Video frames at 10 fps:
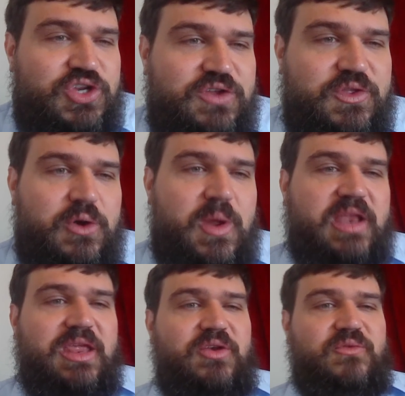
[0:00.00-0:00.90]
of the direct
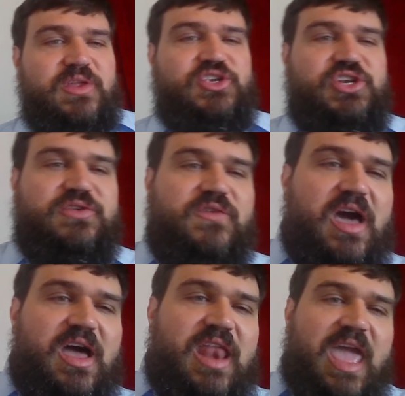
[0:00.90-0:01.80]
intervention of
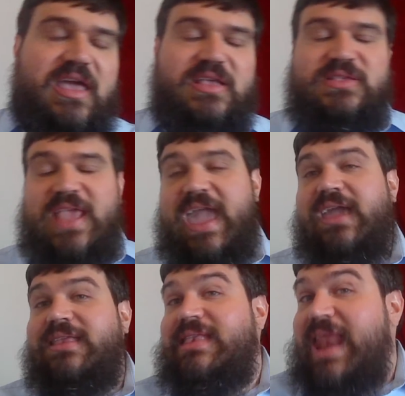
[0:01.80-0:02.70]
God has a
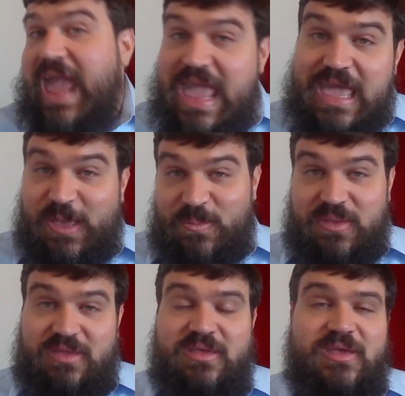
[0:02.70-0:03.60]
name.
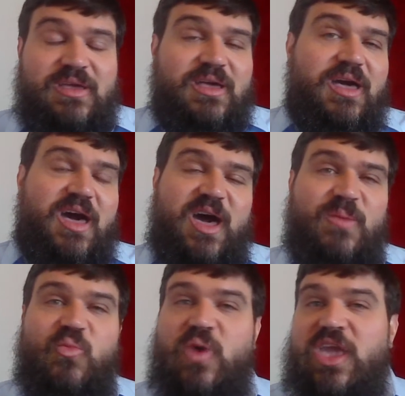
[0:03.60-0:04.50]

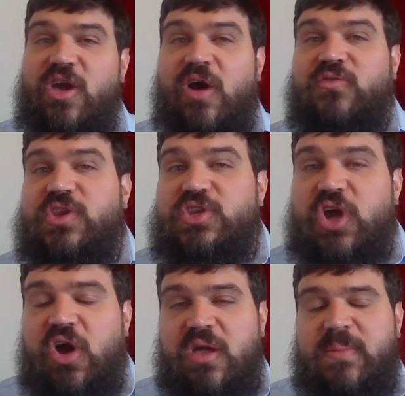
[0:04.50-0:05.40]
We often
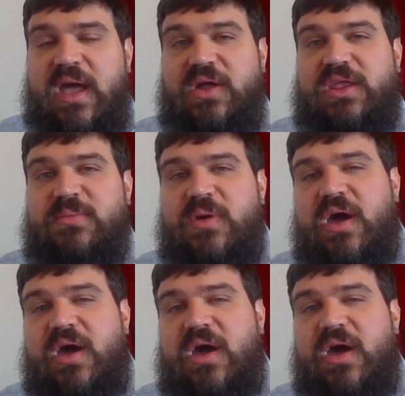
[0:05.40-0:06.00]
talk about it